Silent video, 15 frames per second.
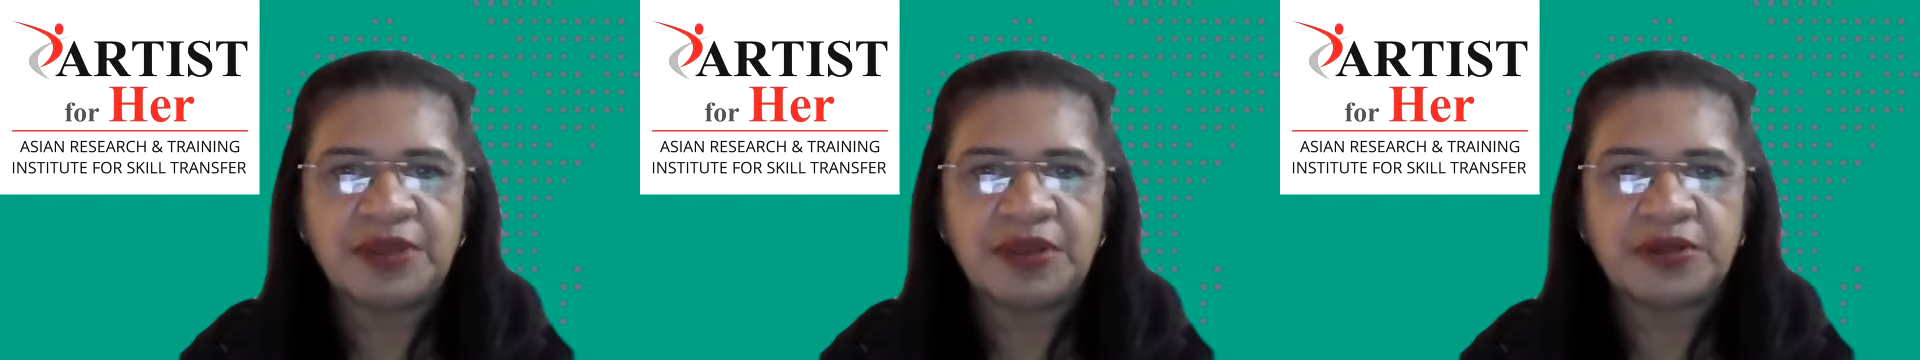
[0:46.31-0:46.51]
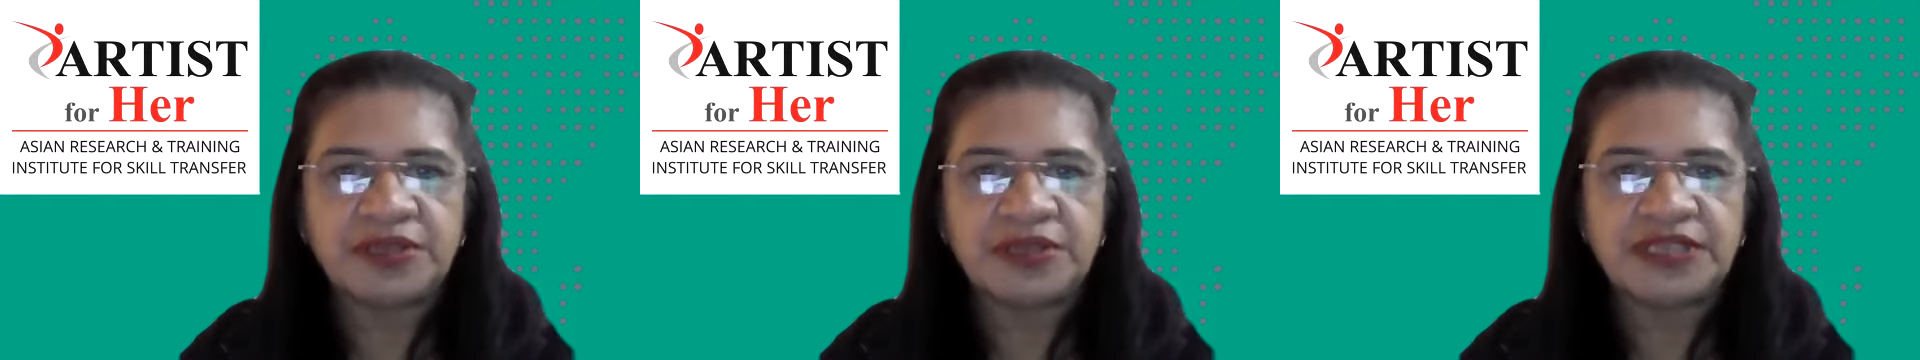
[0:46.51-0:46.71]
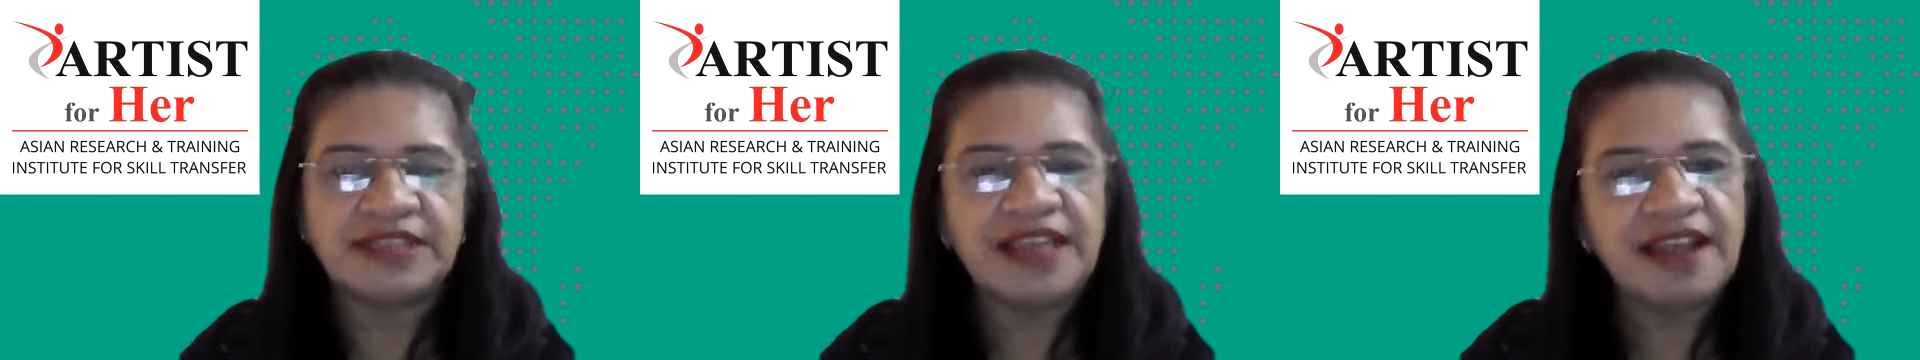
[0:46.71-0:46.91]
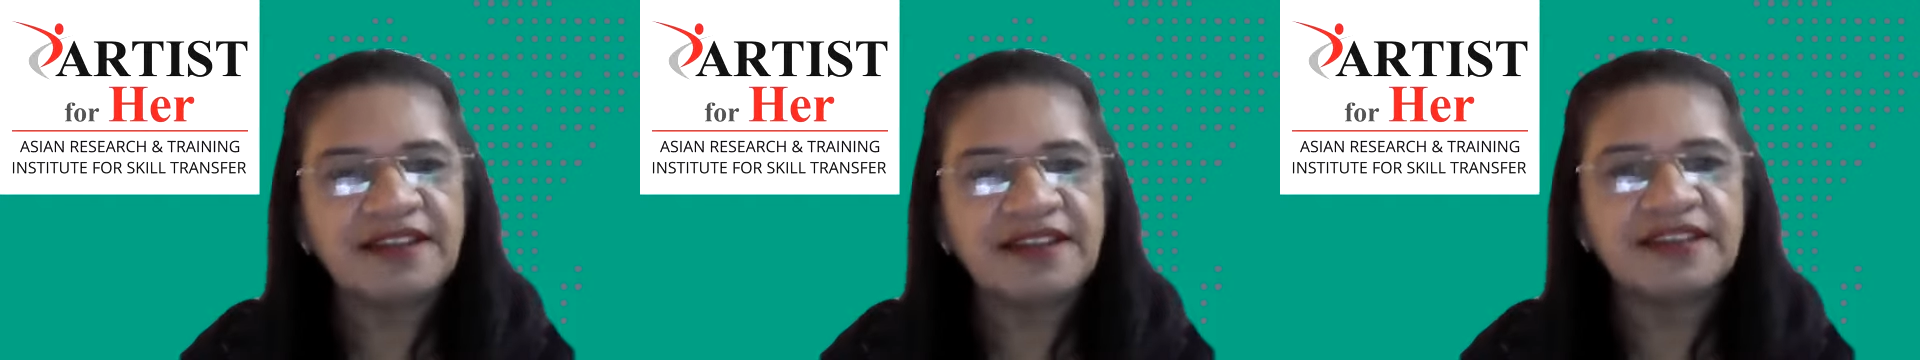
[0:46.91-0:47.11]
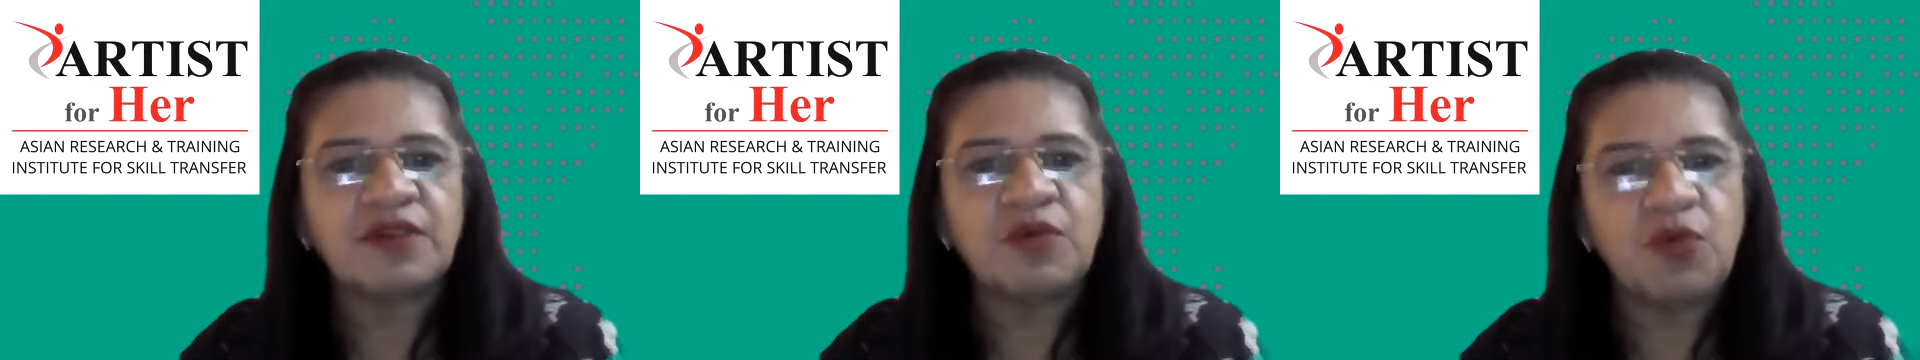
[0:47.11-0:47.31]
because
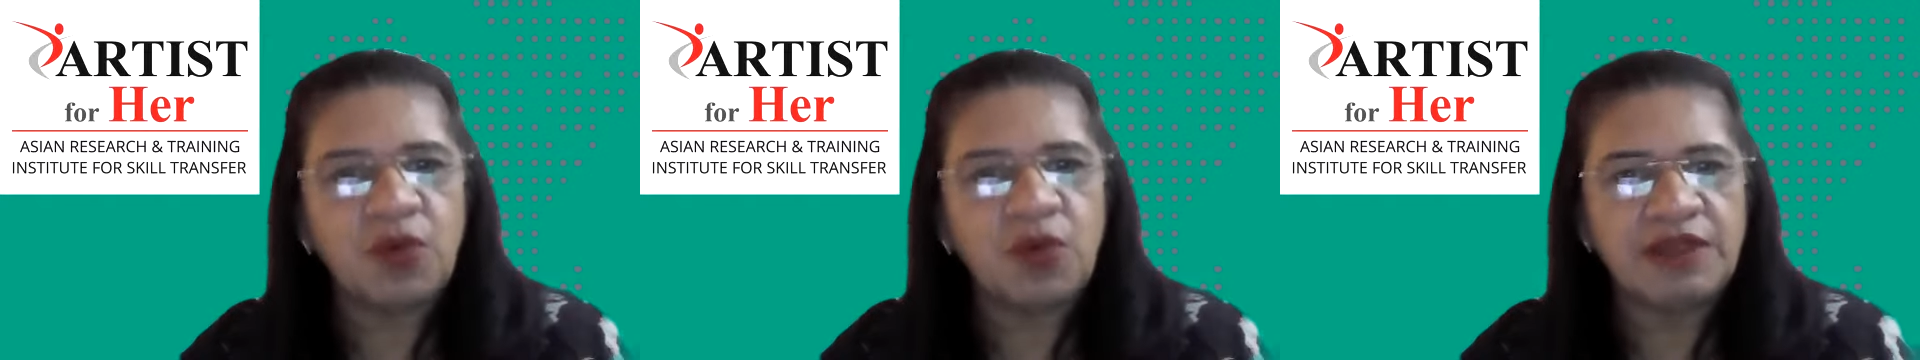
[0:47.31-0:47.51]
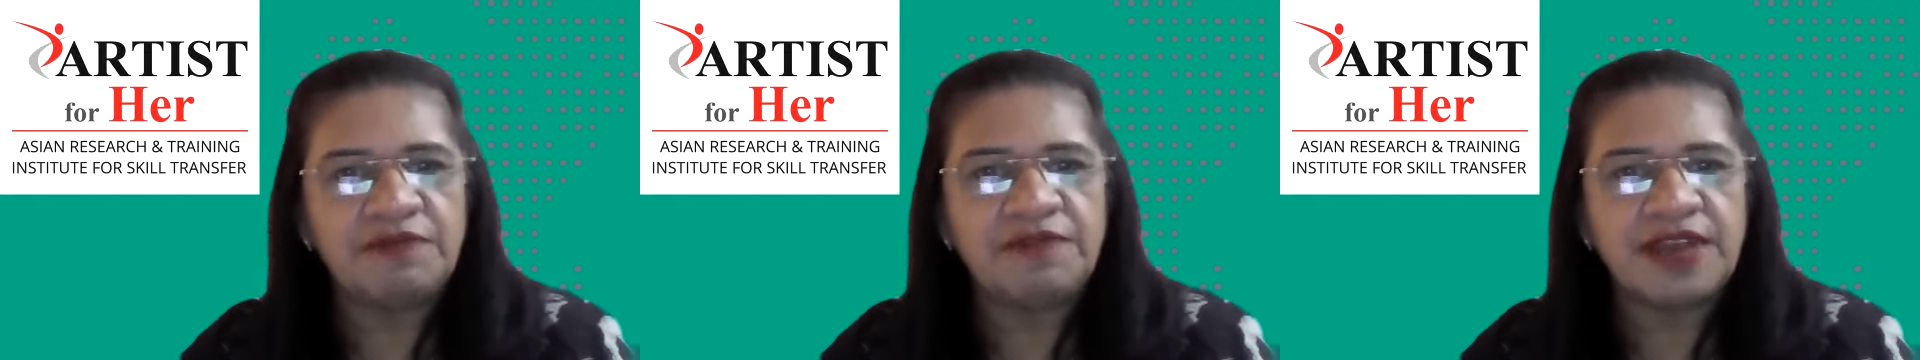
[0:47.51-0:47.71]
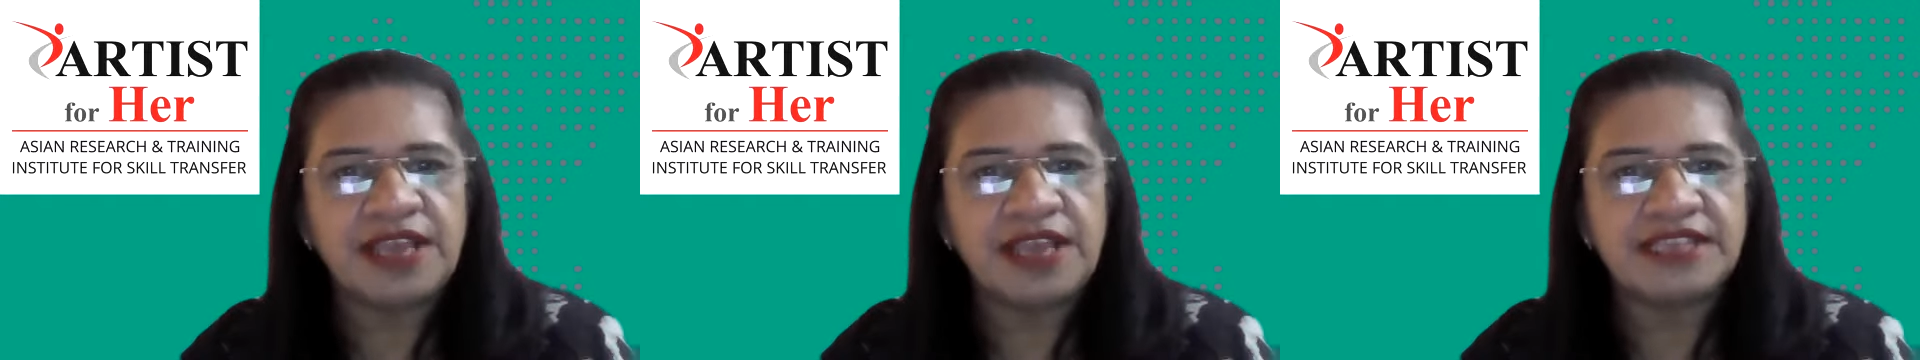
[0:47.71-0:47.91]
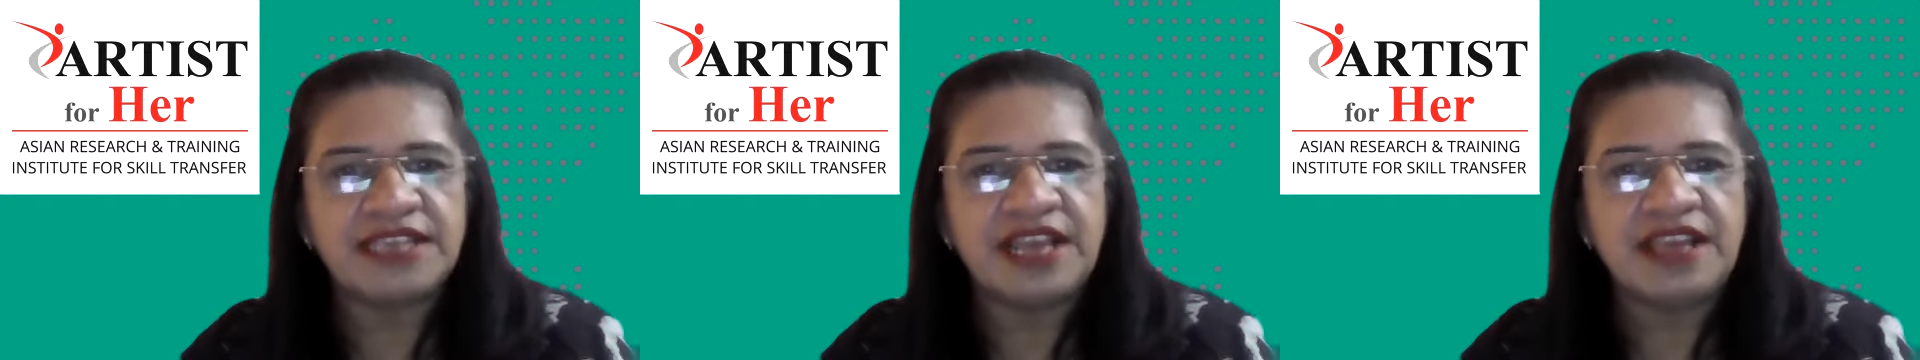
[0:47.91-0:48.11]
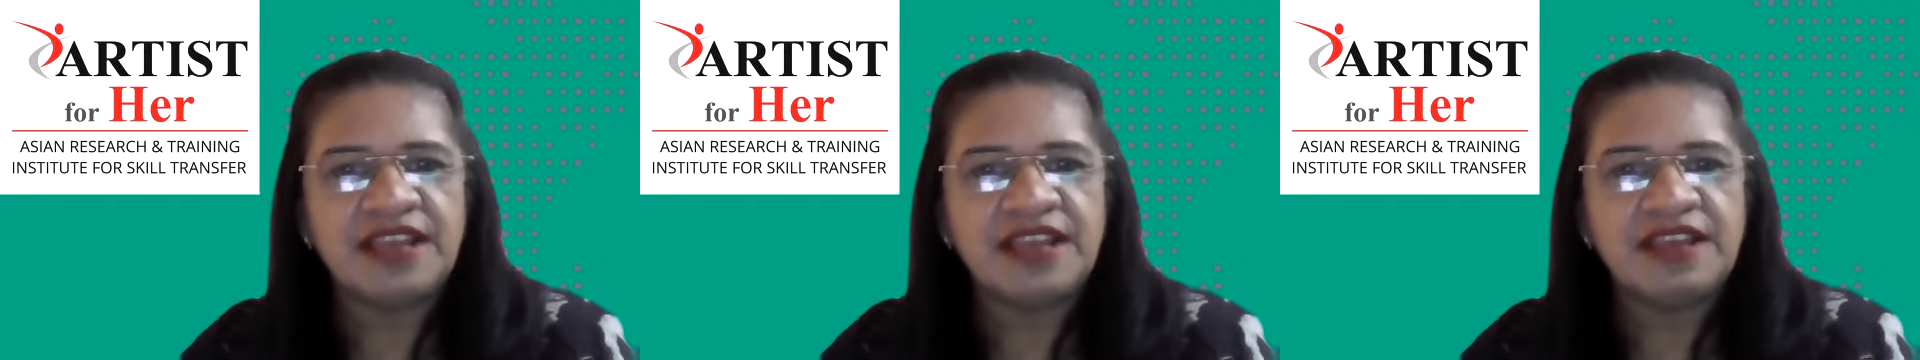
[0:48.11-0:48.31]
that qualifies